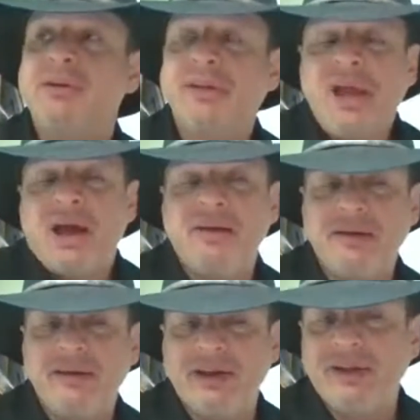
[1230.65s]
Yeah,
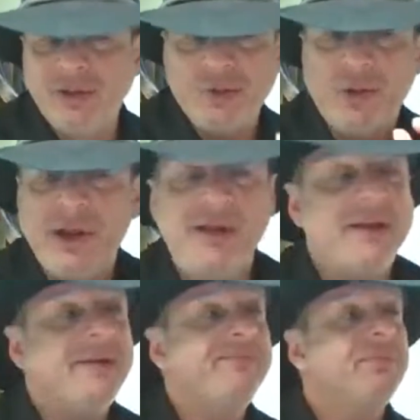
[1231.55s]
in a little way,
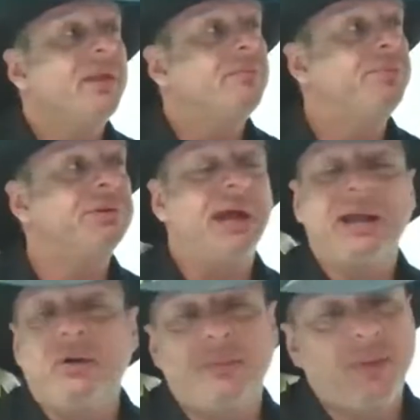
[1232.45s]
but I
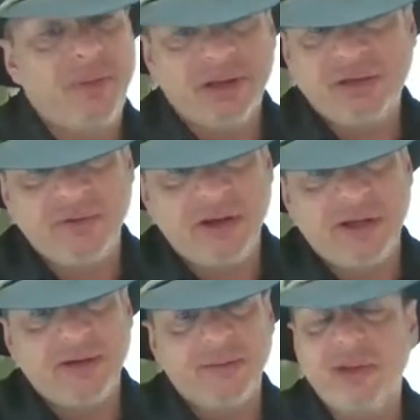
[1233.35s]
don't perpetuate
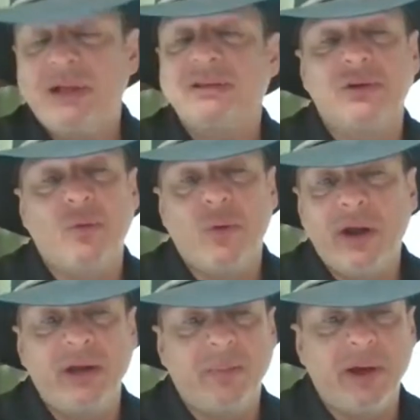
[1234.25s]
it. I'm not still
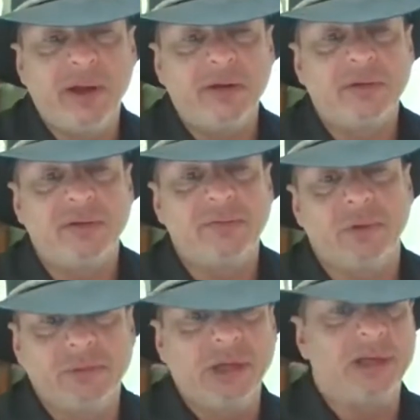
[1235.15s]
whining about it, even though
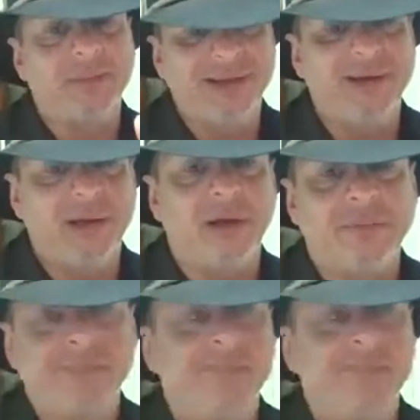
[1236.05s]
I'm talking about it now.